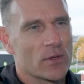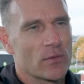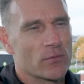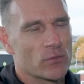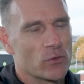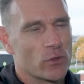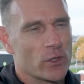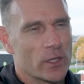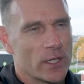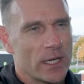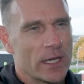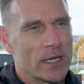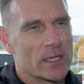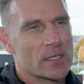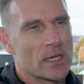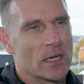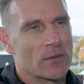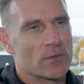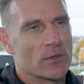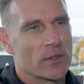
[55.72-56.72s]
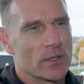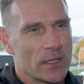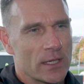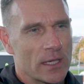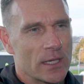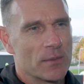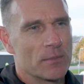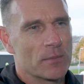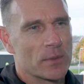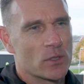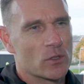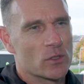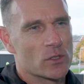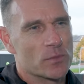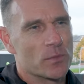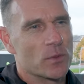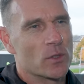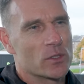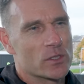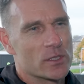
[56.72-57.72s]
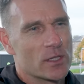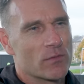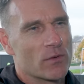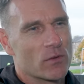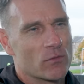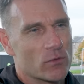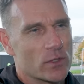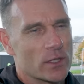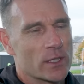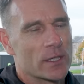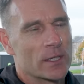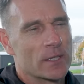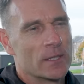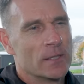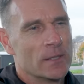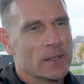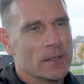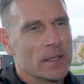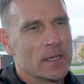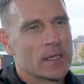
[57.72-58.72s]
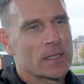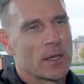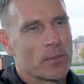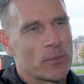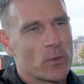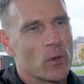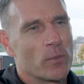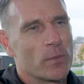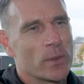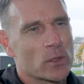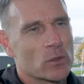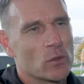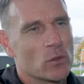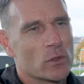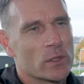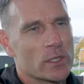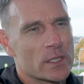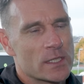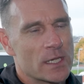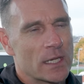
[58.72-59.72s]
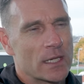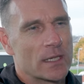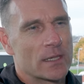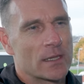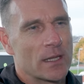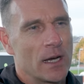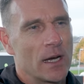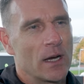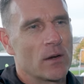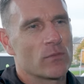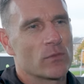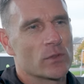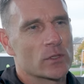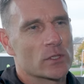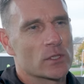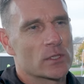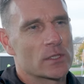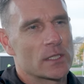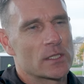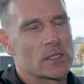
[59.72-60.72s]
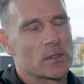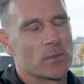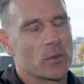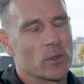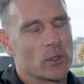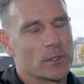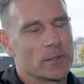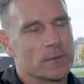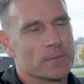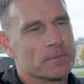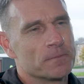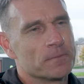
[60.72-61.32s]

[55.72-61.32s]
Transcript: a few regrets after the game because the boys never really had a proper go in the second half, which is disappointing.